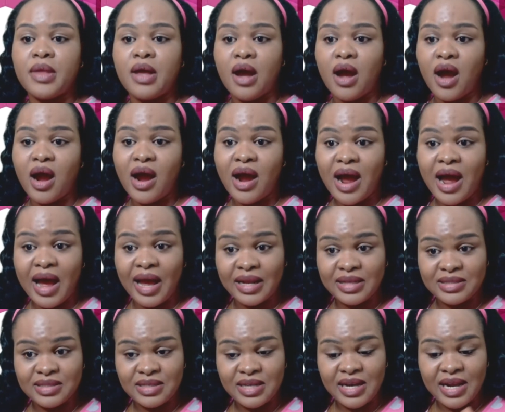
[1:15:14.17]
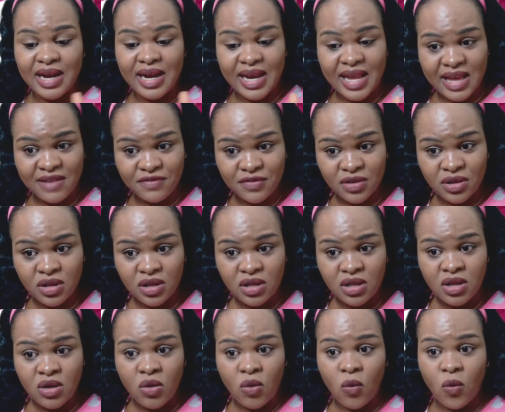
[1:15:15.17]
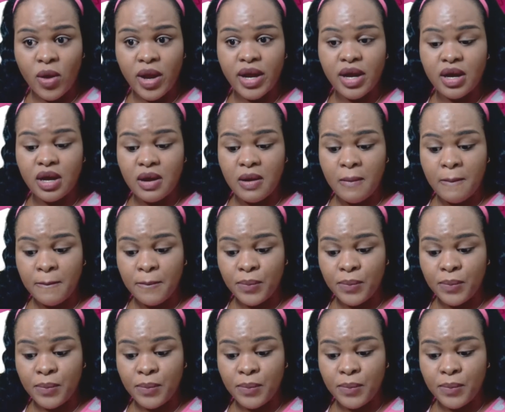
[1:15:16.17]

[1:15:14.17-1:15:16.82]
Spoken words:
are at a level where